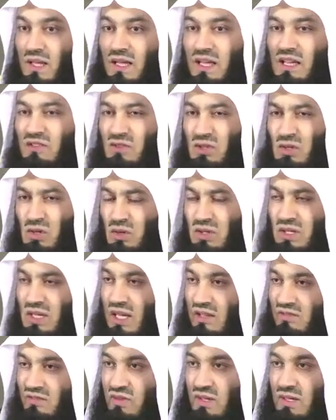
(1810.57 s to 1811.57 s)
If you look
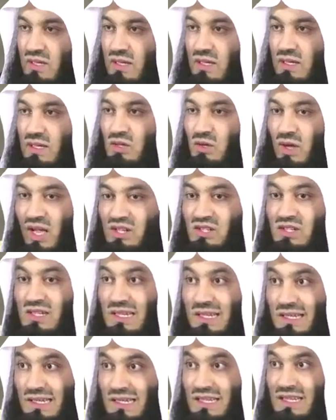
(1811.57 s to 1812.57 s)
carefully, you actually
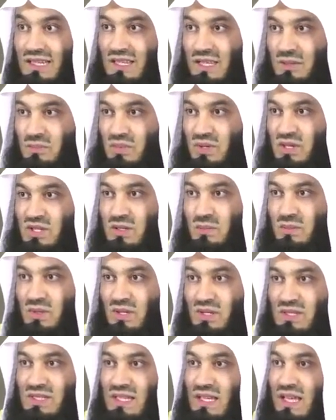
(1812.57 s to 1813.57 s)
need that preacher
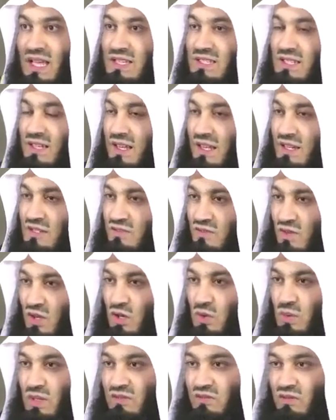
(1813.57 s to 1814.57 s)
because he has a large
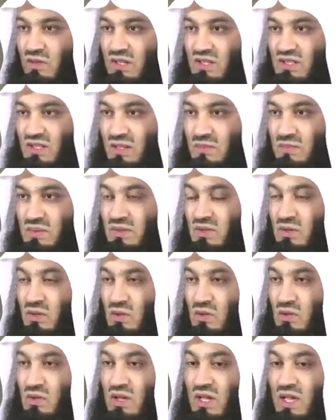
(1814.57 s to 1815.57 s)
following, for example,
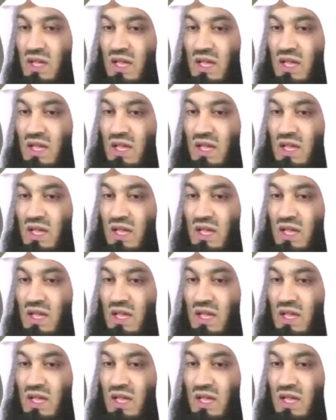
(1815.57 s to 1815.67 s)
or